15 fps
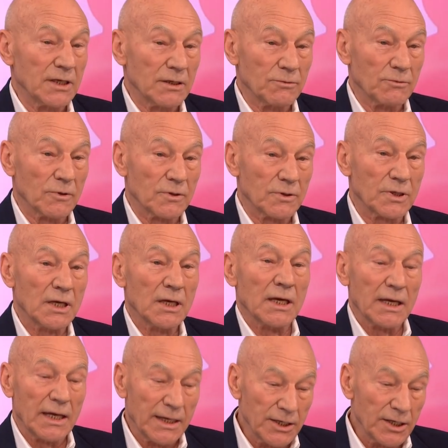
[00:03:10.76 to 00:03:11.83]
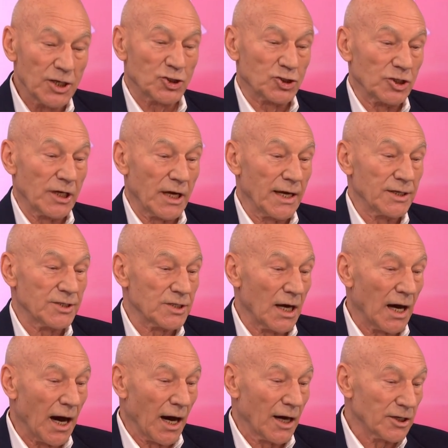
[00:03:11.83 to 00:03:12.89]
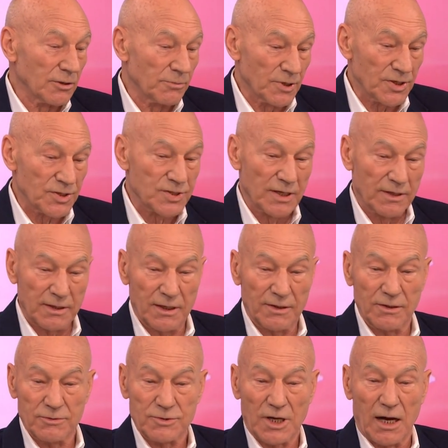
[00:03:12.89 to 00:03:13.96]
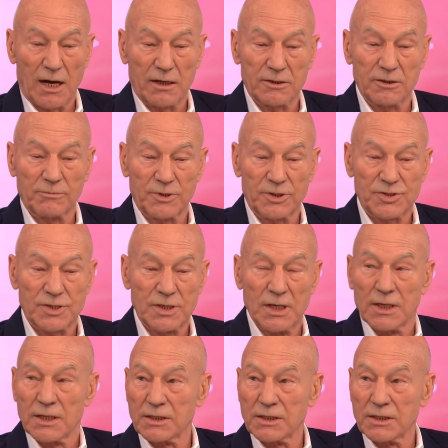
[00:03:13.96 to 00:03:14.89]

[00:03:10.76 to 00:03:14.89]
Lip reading: he would initiate arguments, and then those arguments